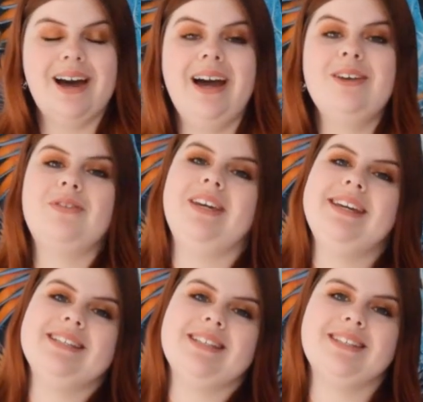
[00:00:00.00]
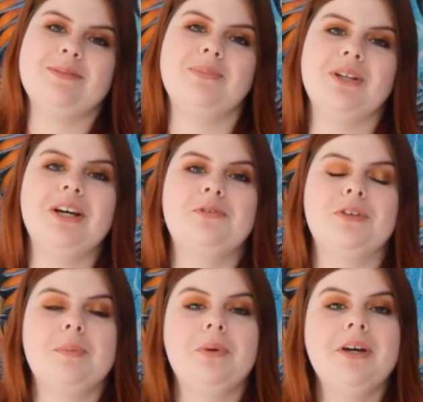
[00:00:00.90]
Ivy is a symbol of
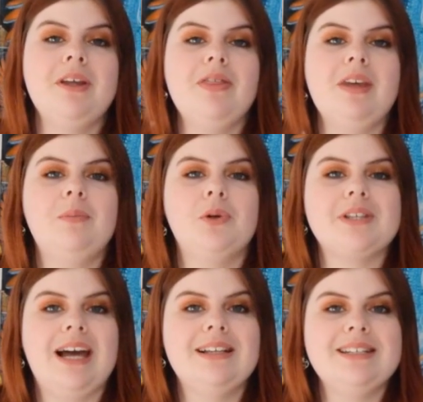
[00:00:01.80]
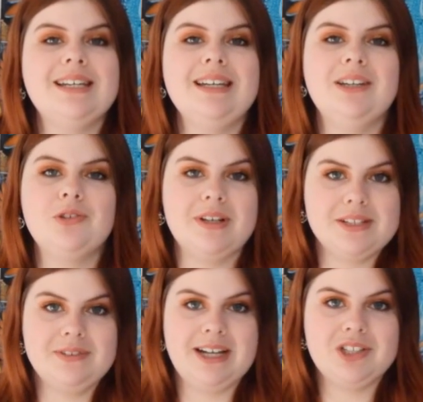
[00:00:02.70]
rebirth, immortality and
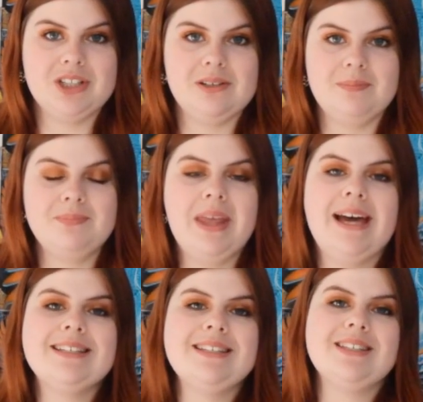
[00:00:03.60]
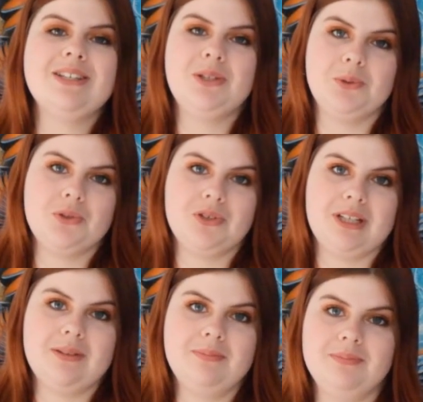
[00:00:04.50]
resurrection, as is the yew tree.